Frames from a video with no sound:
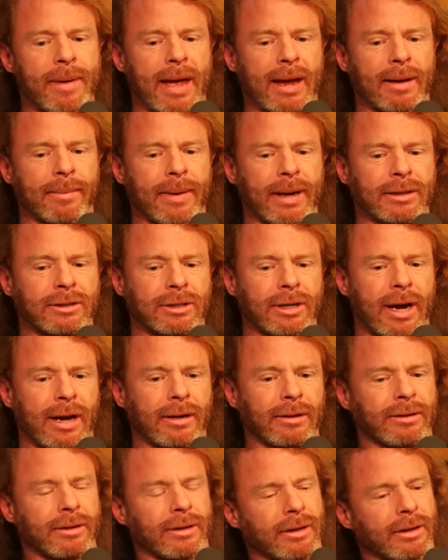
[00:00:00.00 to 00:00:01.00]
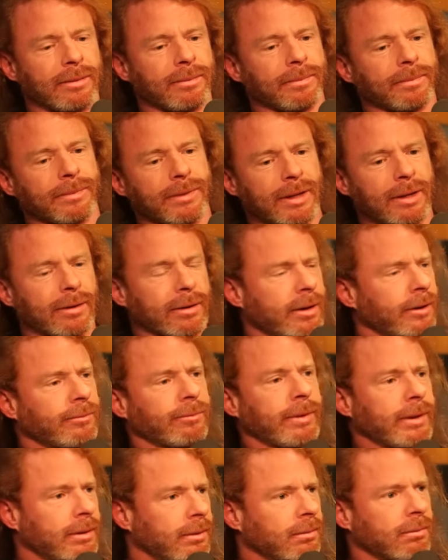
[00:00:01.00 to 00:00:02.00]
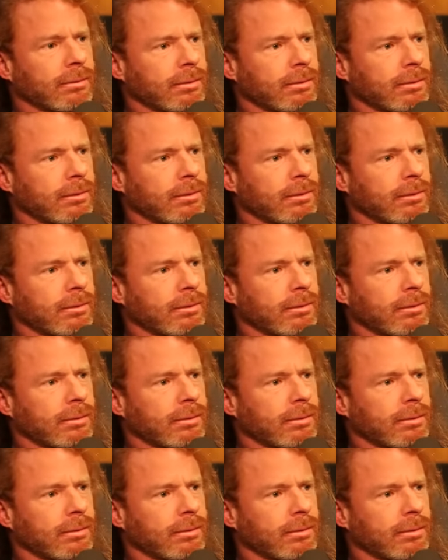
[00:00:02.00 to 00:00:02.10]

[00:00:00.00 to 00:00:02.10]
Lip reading: back at my childhood, you know, because we